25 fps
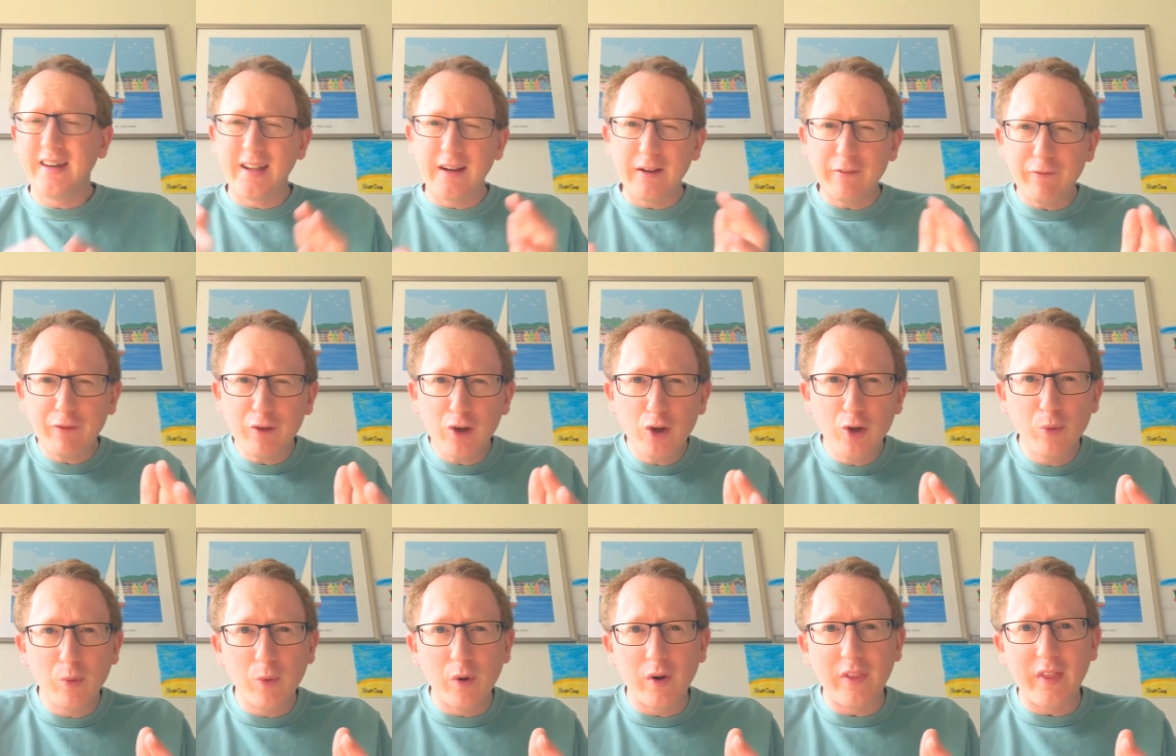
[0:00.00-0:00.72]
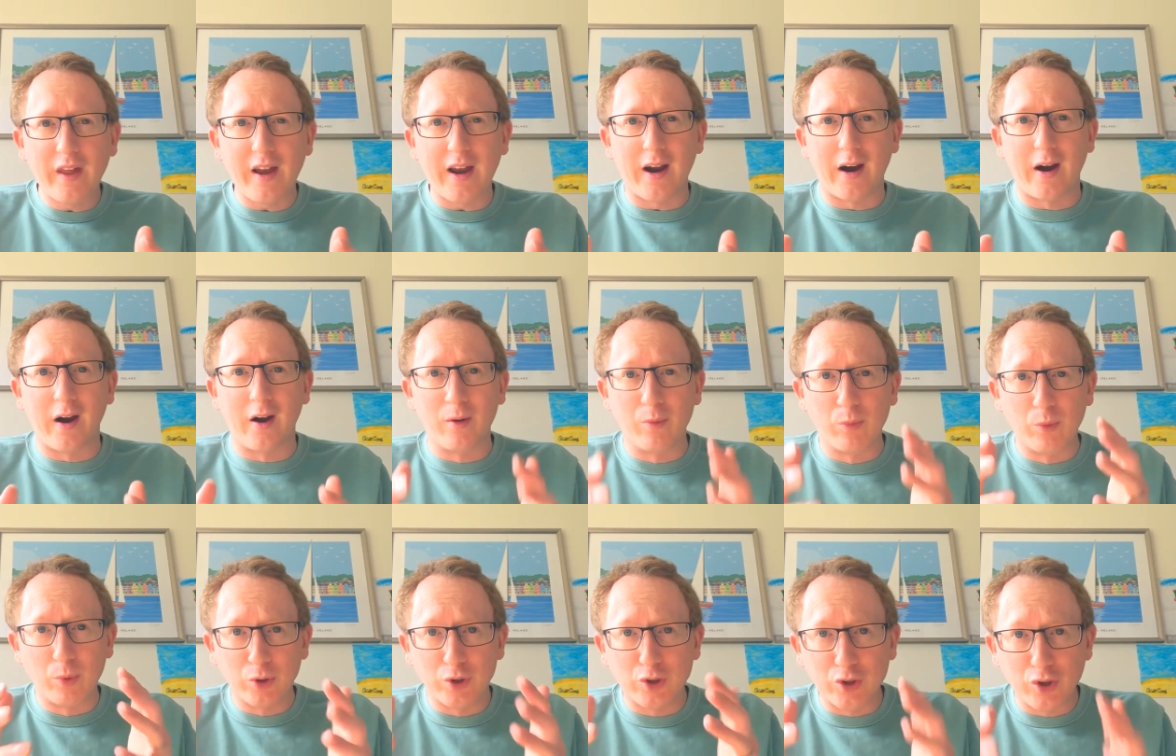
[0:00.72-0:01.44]
If you were there,
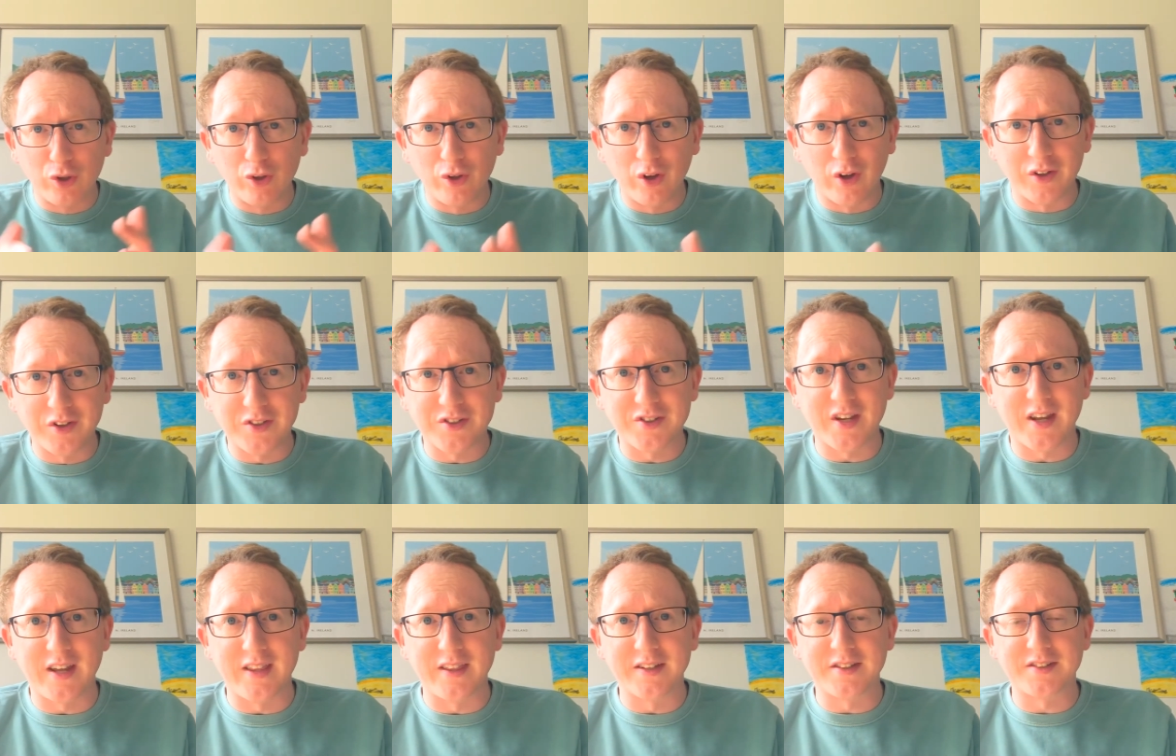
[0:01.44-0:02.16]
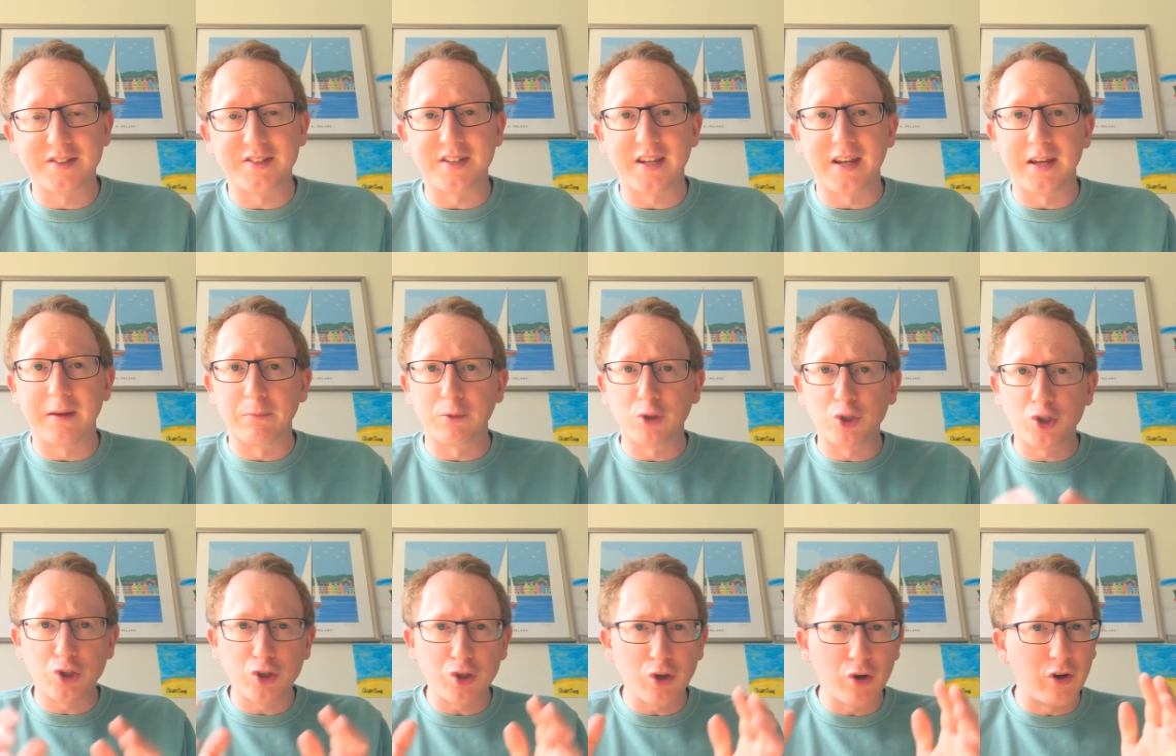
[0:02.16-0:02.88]
would you not say the same?
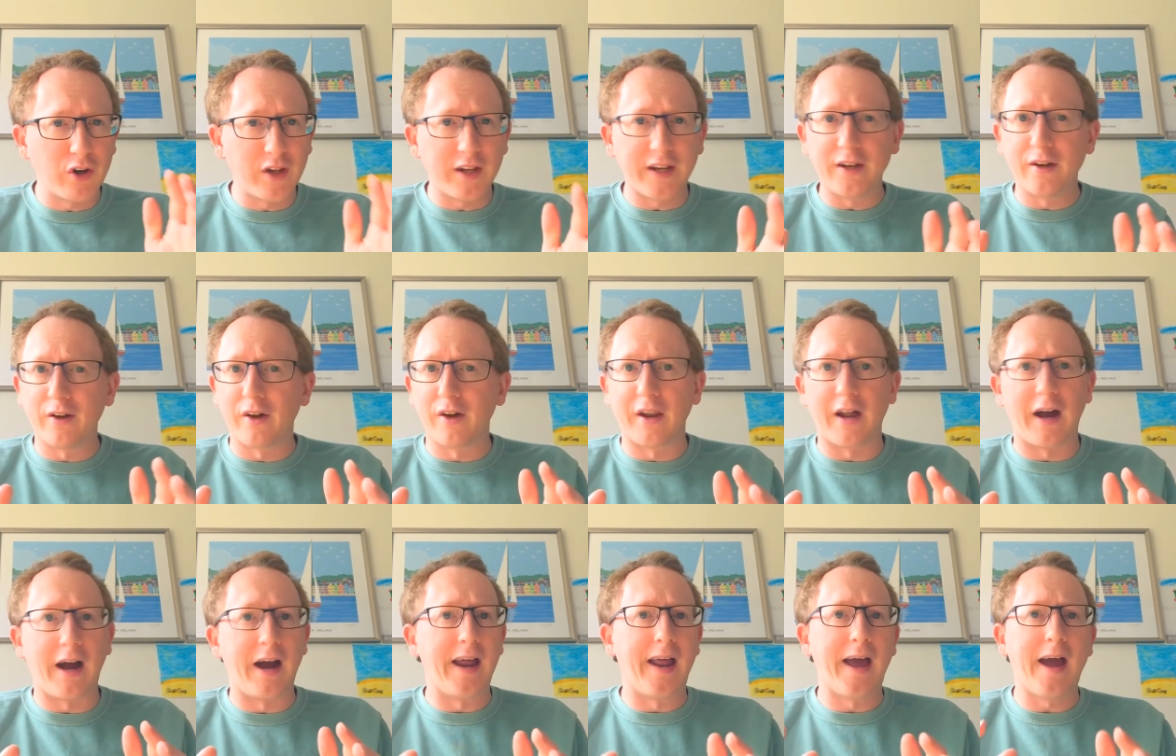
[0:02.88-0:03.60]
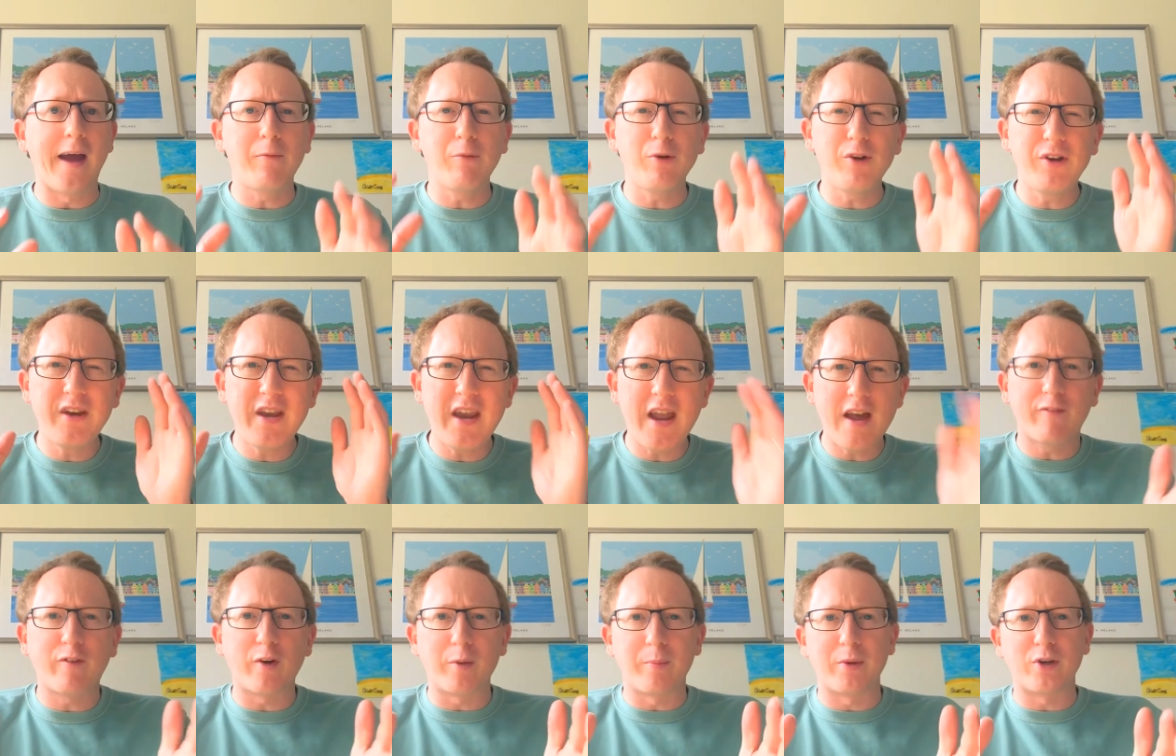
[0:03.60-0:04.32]
"Surely not I. I would
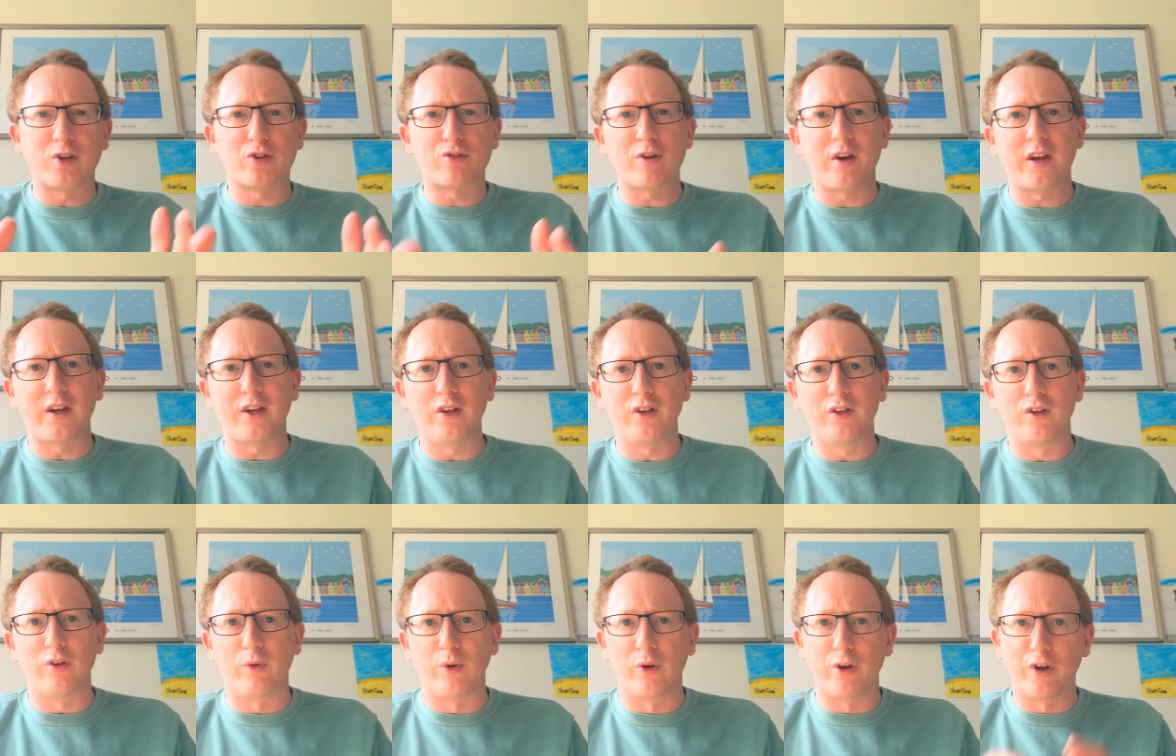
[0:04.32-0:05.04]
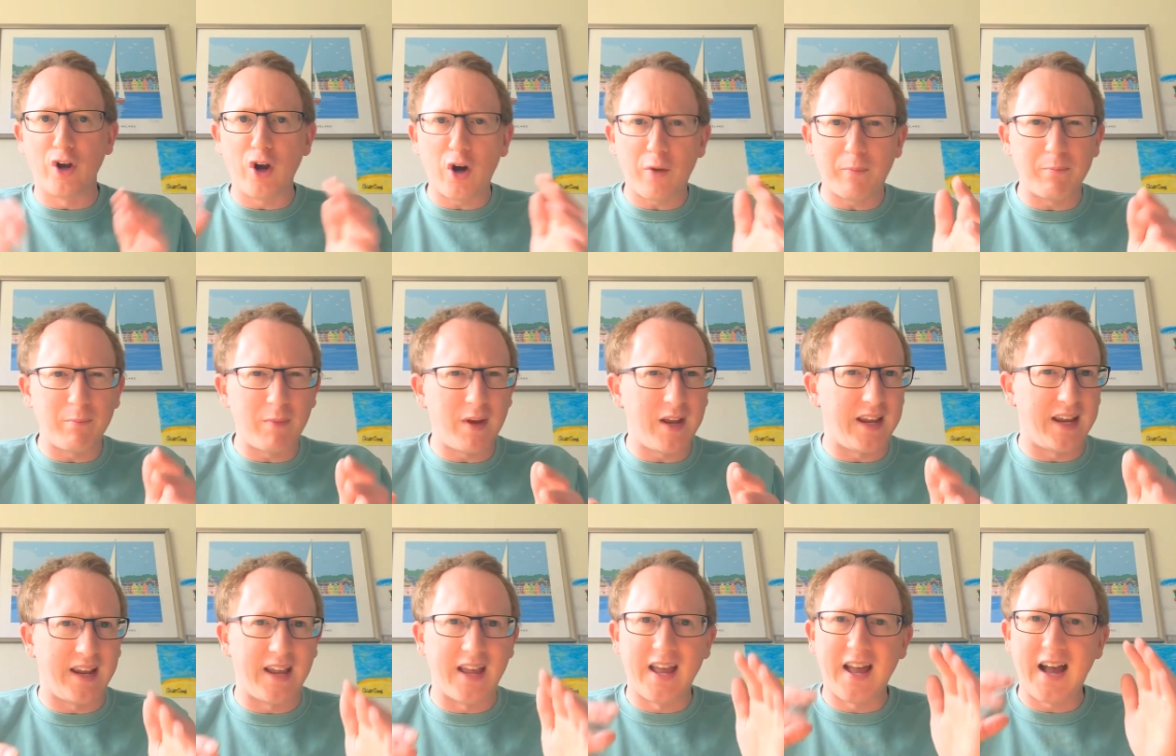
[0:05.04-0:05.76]
never betray you, Lord, not
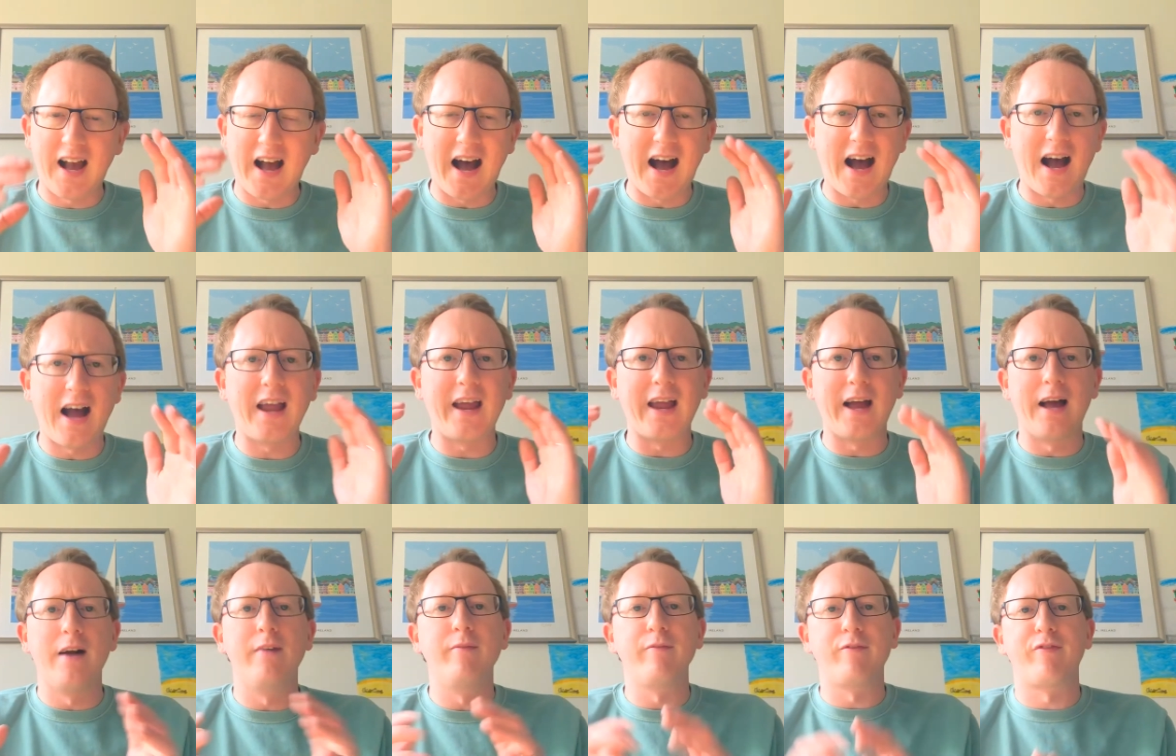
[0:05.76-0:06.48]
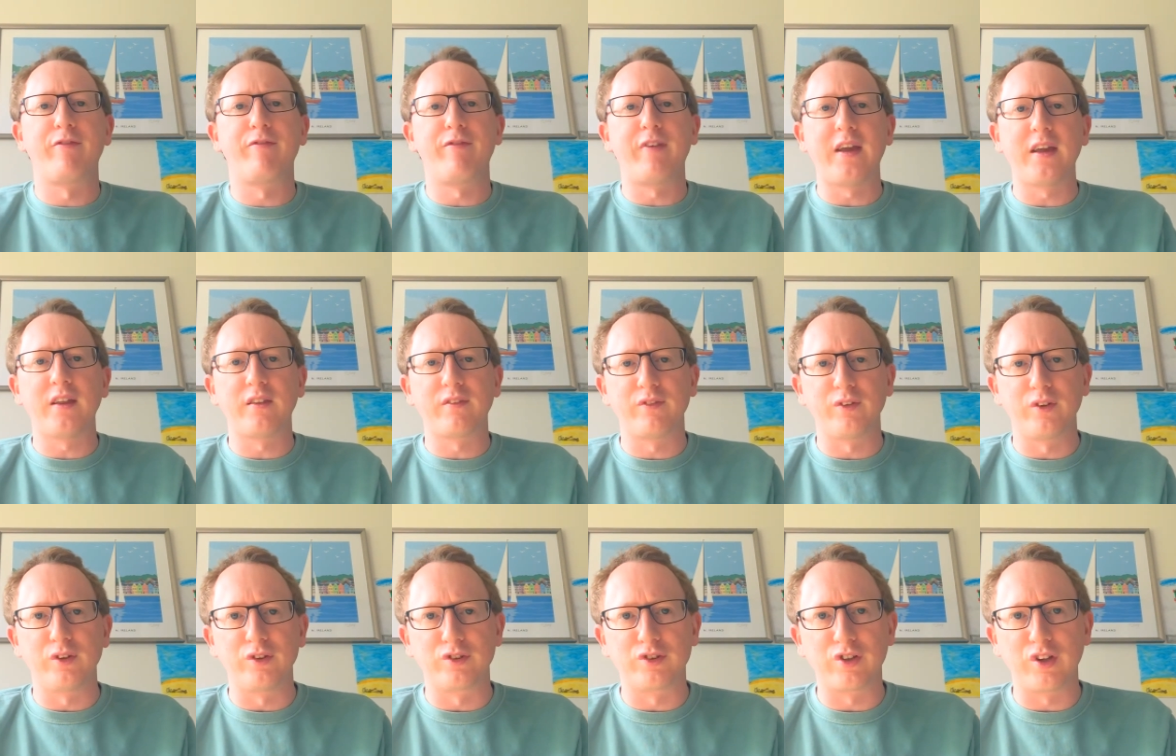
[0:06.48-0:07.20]
me. I am
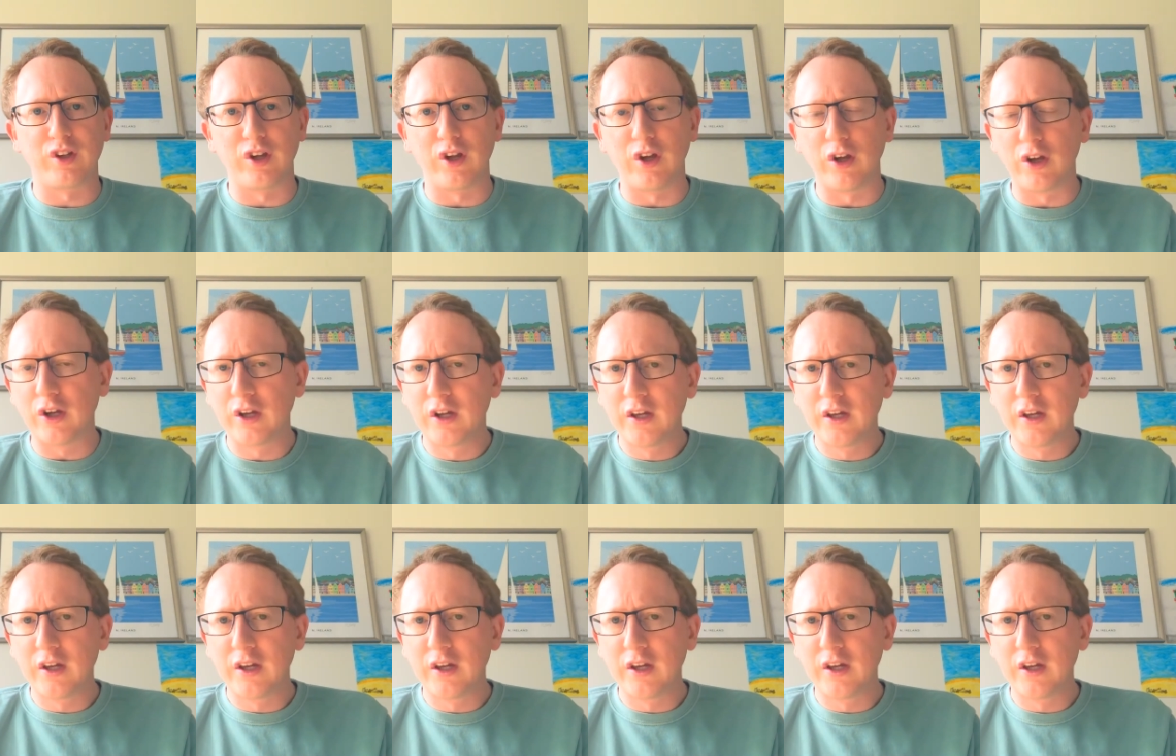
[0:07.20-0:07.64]
faithful to you."